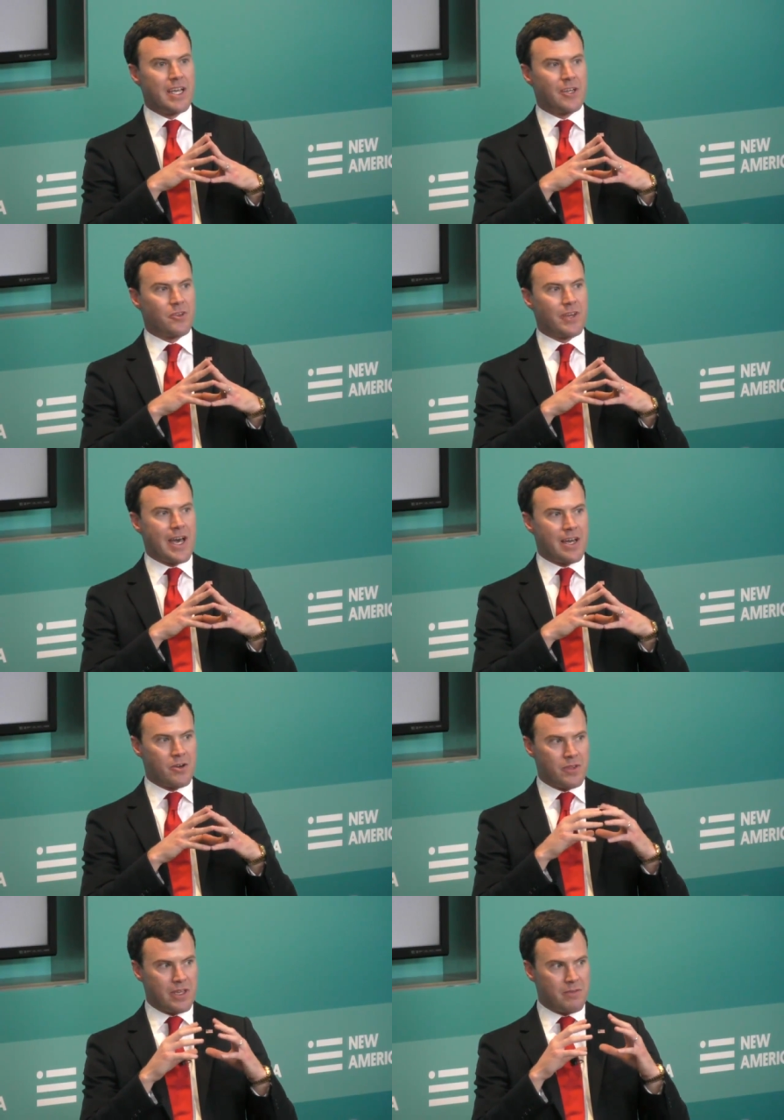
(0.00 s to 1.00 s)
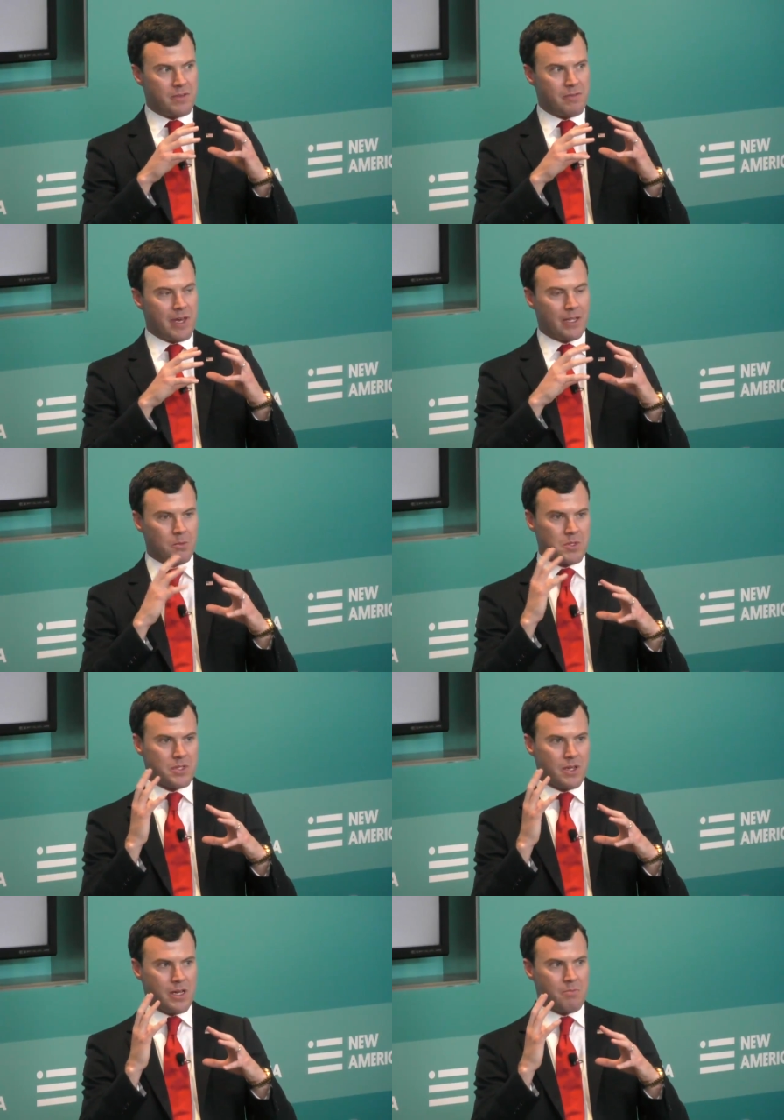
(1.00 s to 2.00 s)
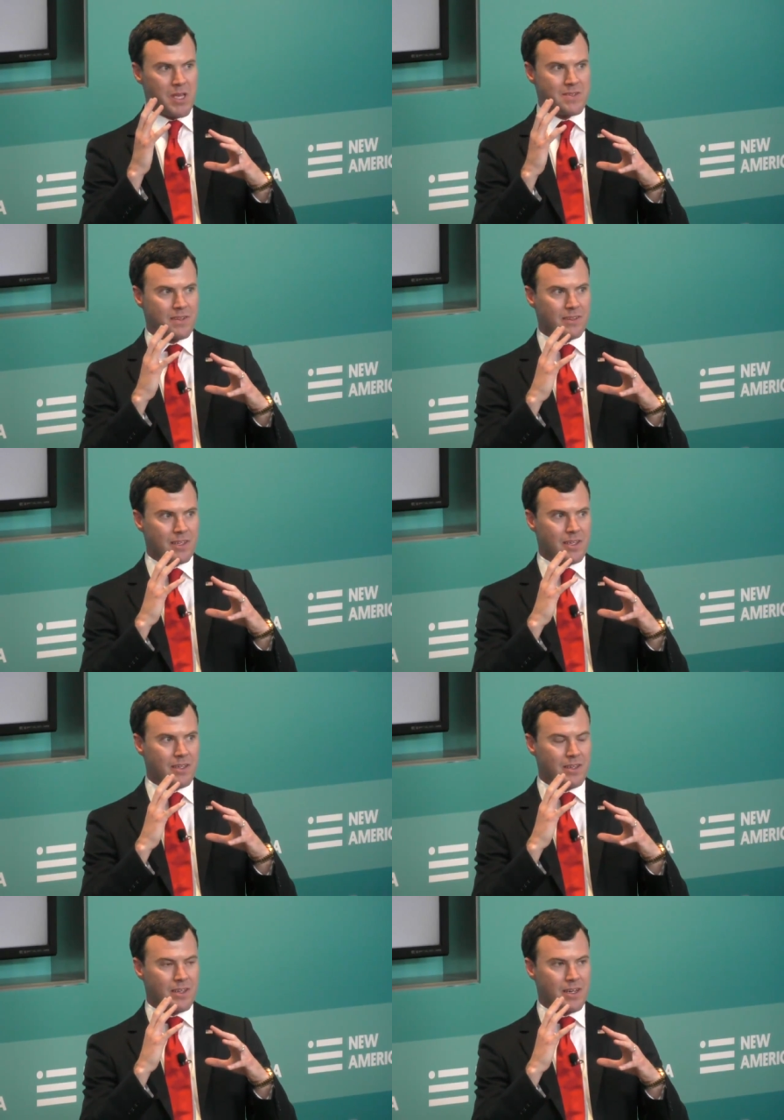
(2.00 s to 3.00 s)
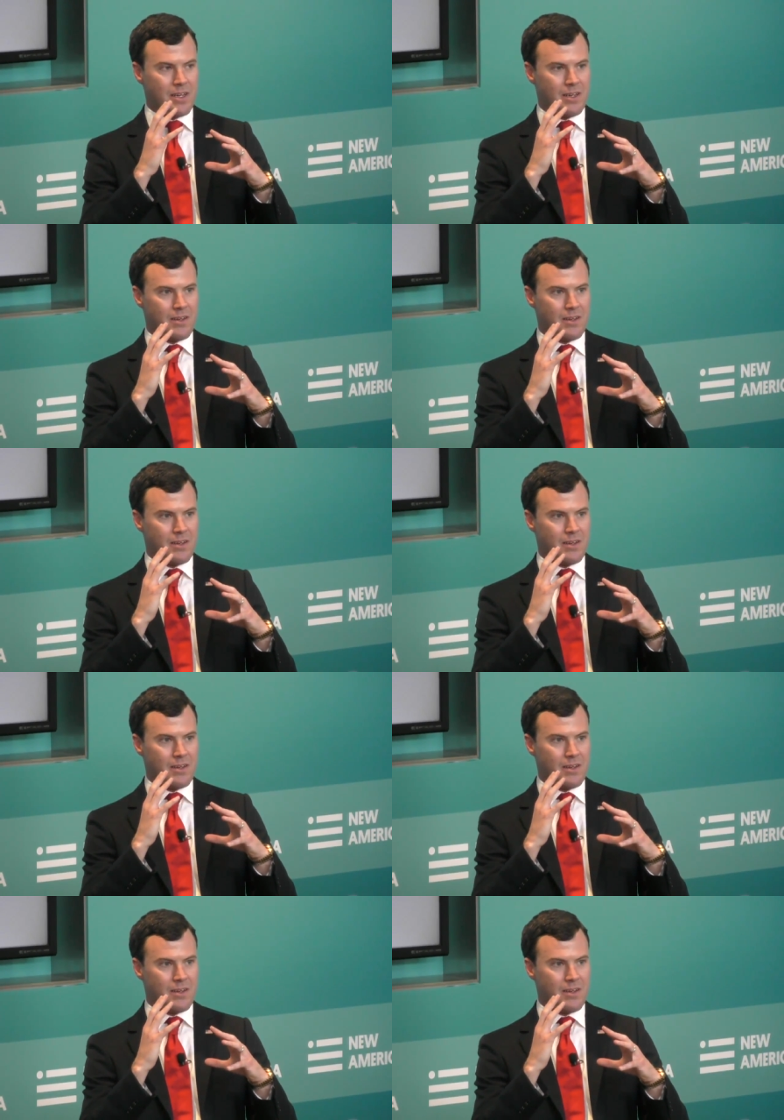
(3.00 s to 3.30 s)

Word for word: either that or they've developed uh, basically a uh,